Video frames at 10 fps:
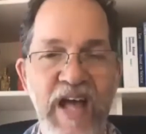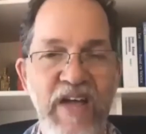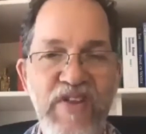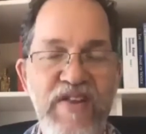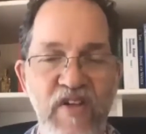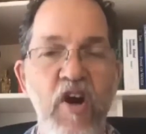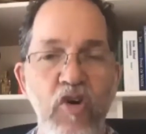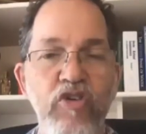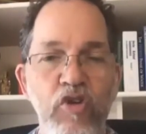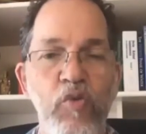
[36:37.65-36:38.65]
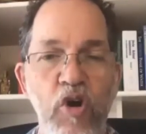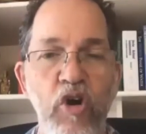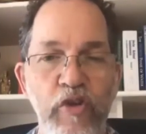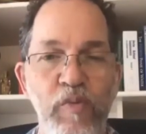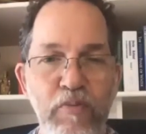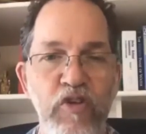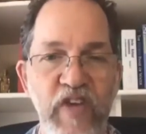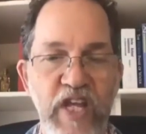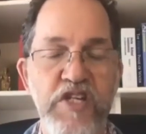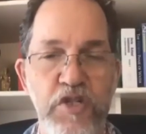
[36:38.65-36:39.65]
And this is a whole new world that we're
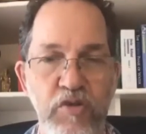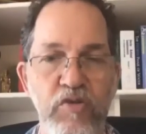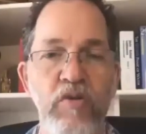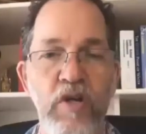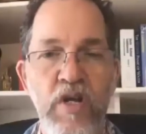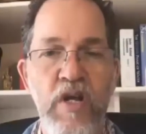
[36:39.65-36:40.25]
moving into.